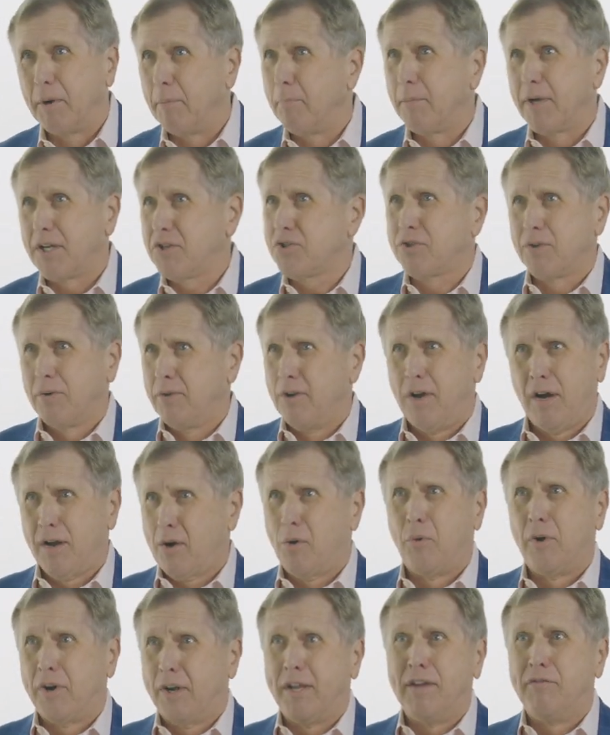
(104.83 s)
And it makes you not
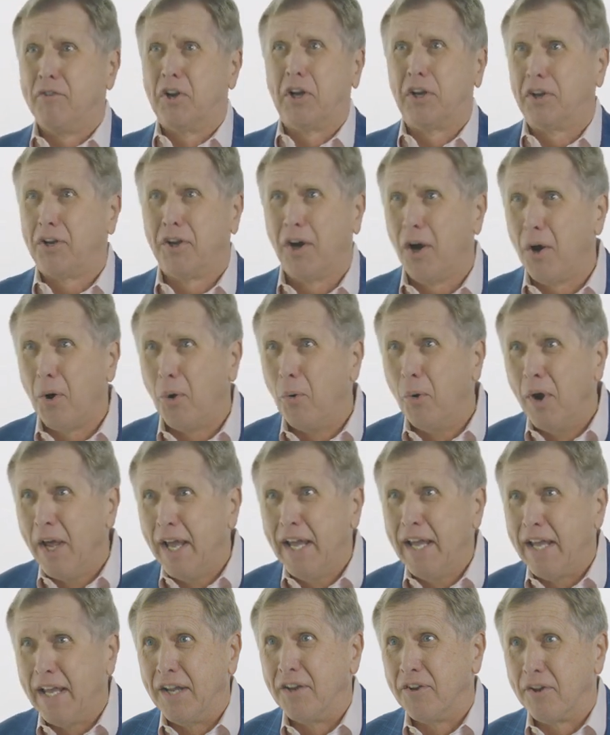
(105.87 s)
want to even go
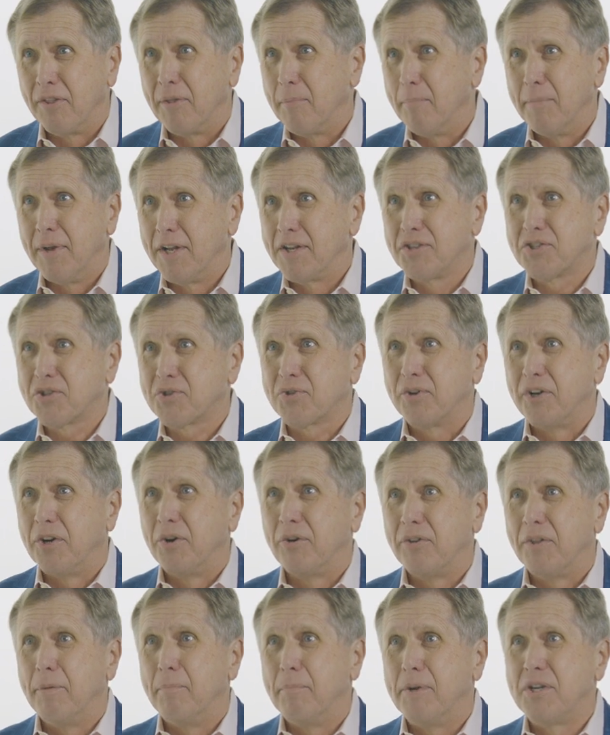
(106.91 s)
into the ministry
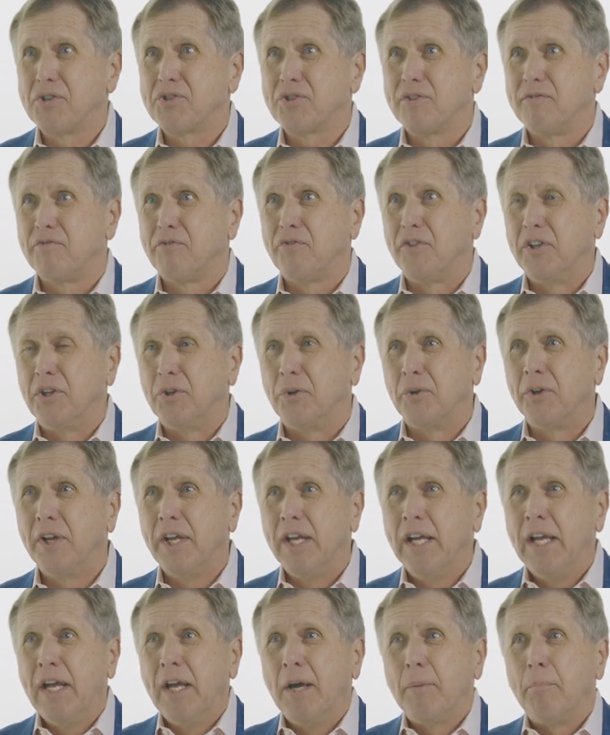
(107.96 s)
or the mission field.
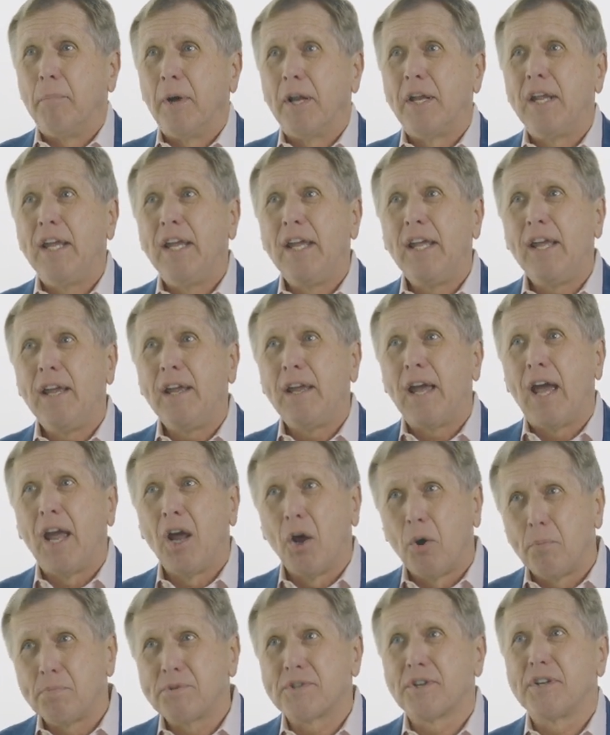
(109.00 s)
But he
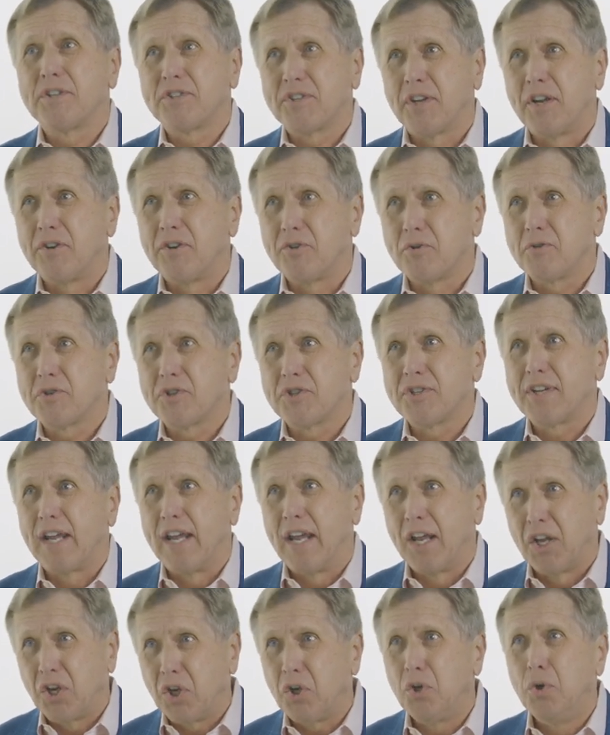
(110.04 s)
helps us
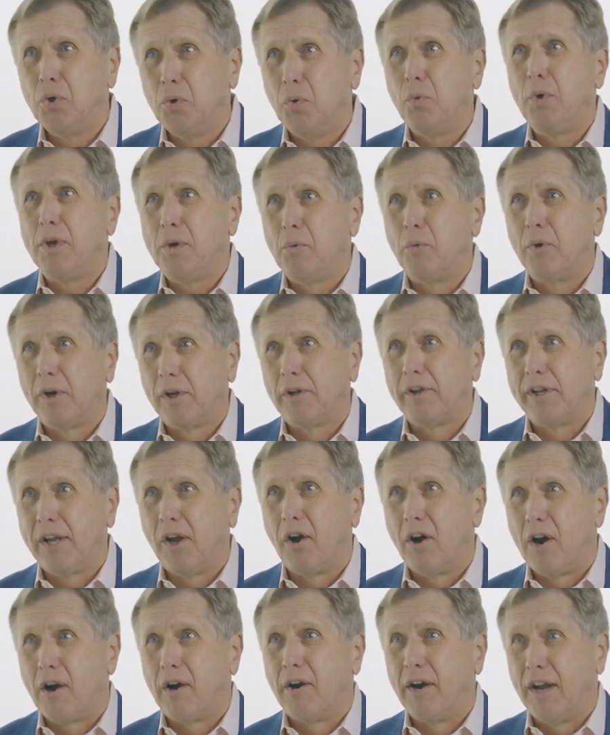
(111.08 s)
understand who we really
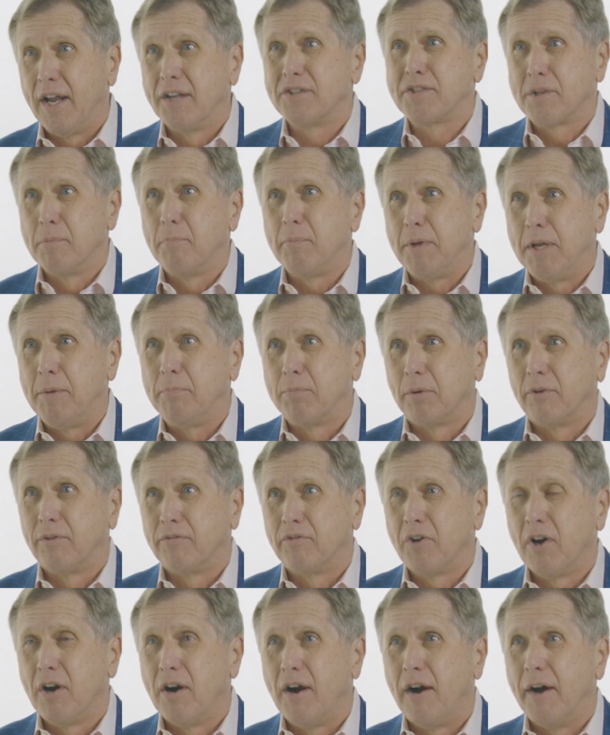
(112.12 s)
are as the people
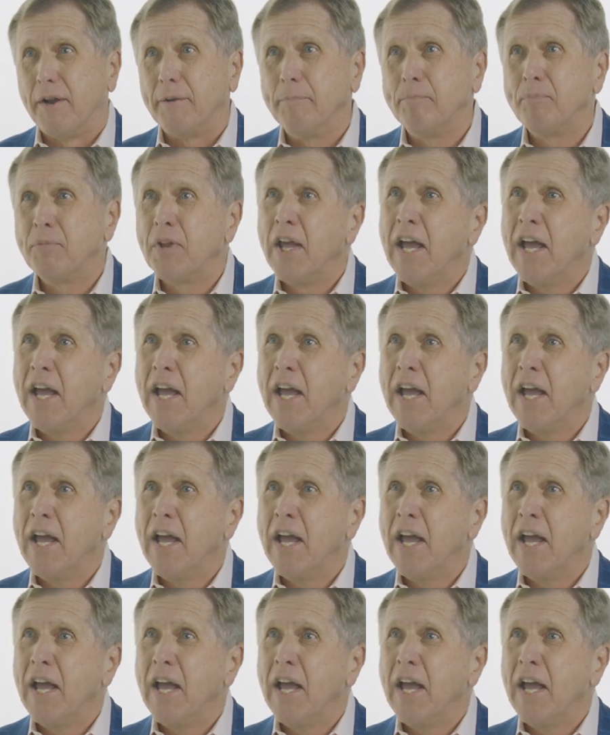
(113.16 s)
of God.